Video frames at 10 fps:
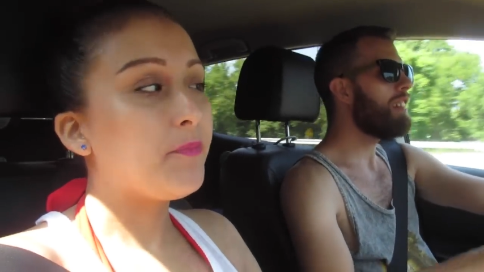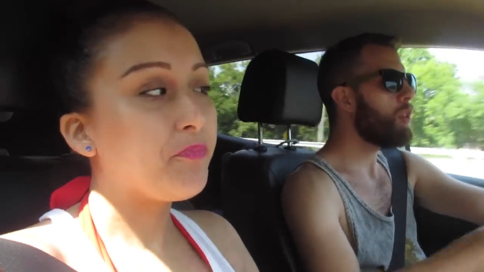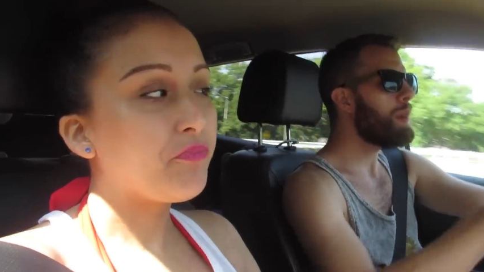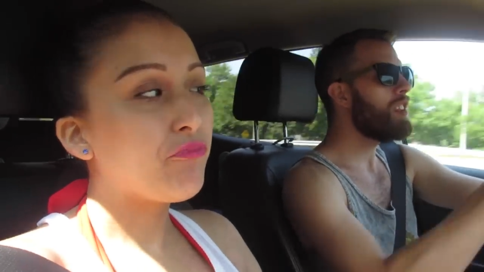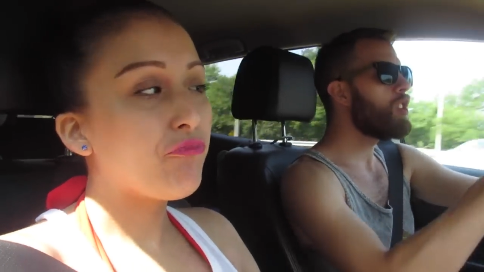Speaker 1: So
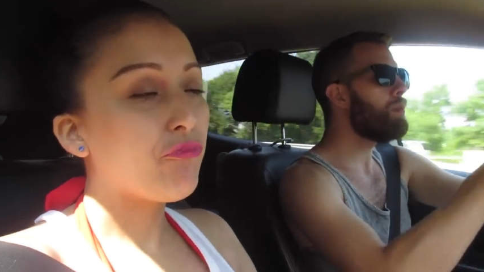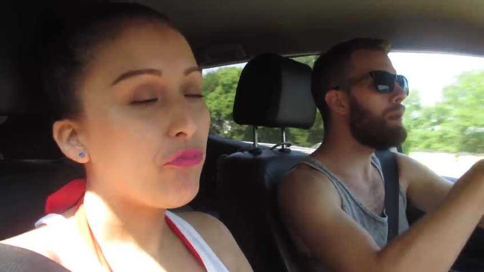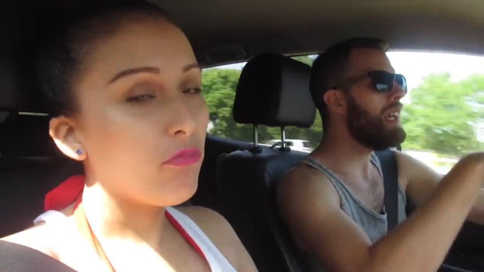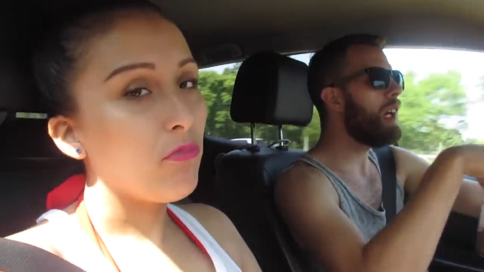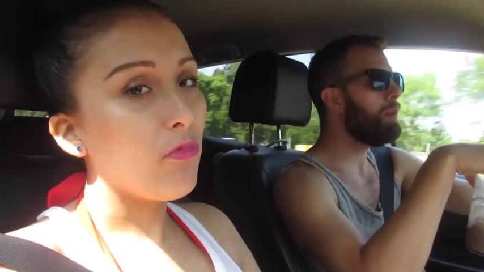we can
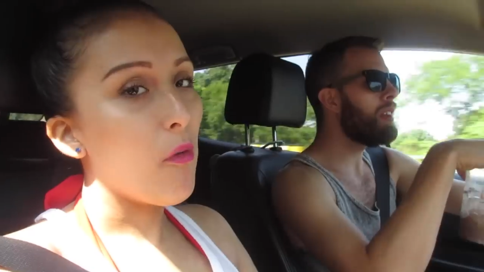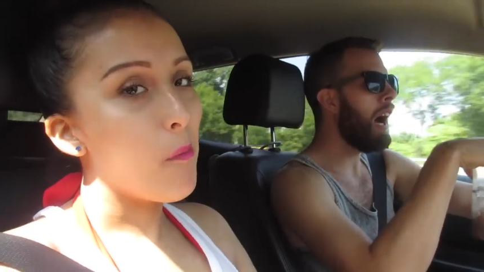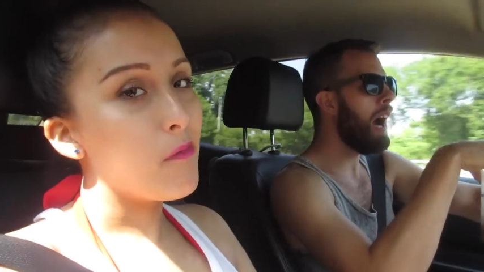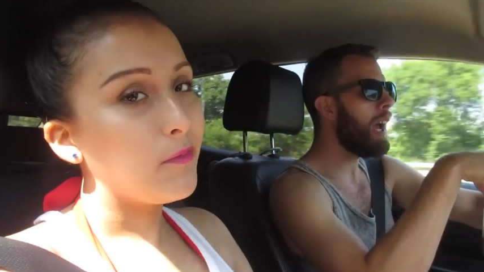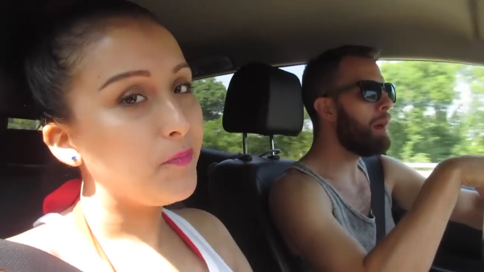speed up
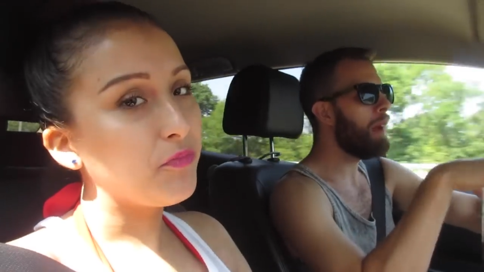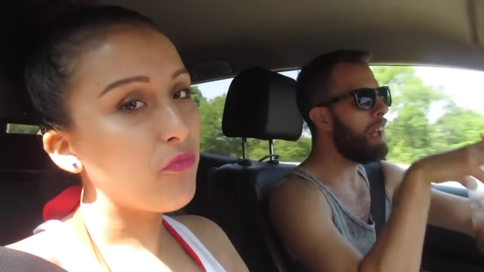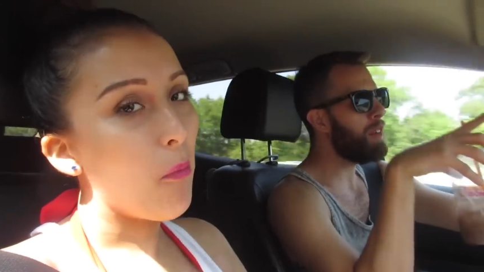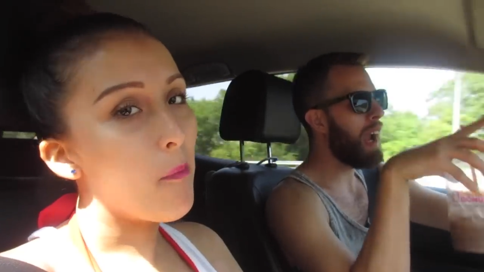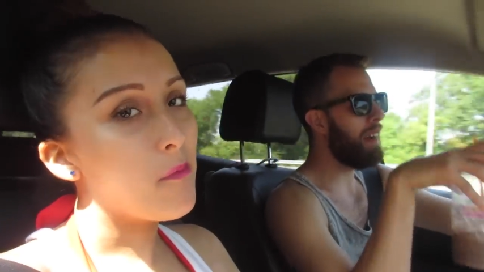time and
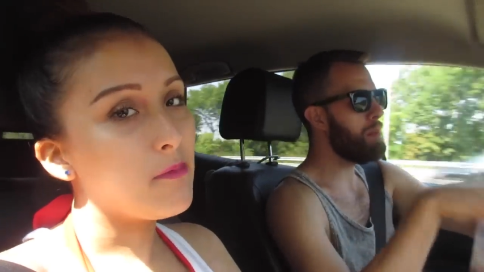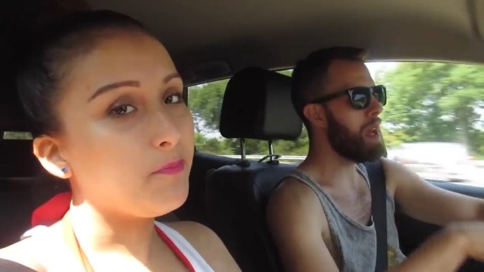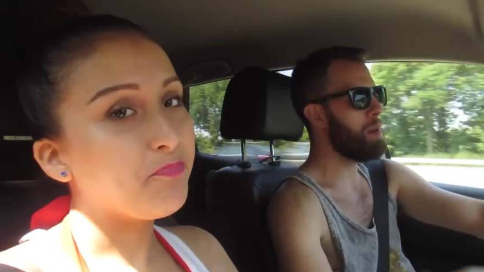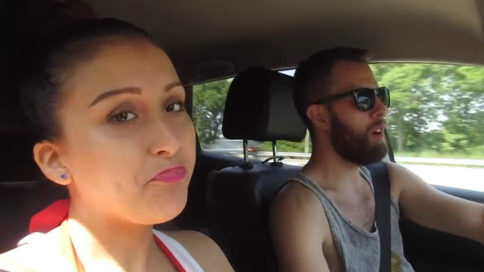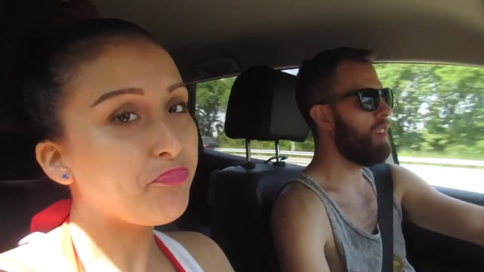you can have the
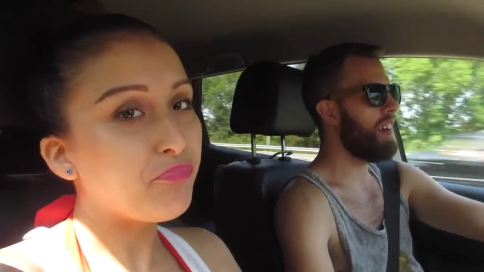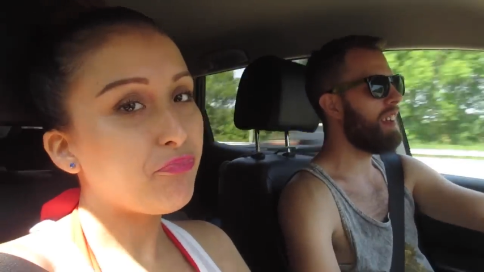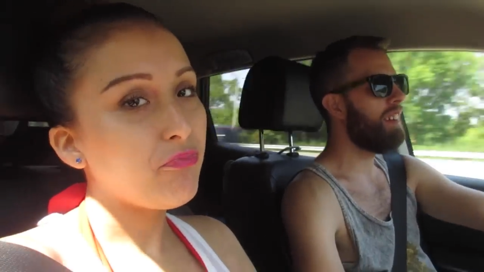baby already.